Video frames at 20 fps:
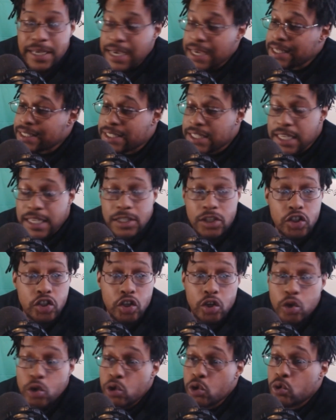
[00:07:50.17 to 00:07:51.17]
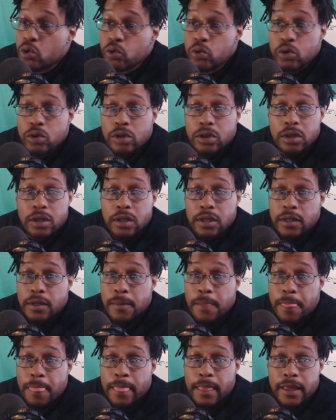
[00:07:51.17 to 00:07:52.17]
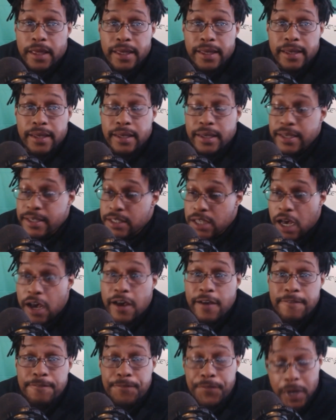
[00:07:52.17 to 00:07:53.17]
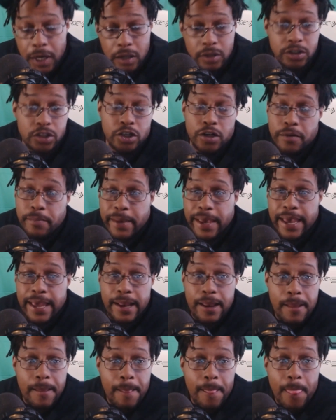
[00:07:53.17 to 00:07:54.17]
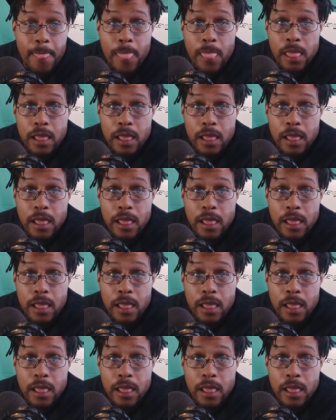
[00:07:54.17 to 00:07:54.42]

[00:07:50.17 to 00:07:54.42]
Because this dude is unfiltered, man.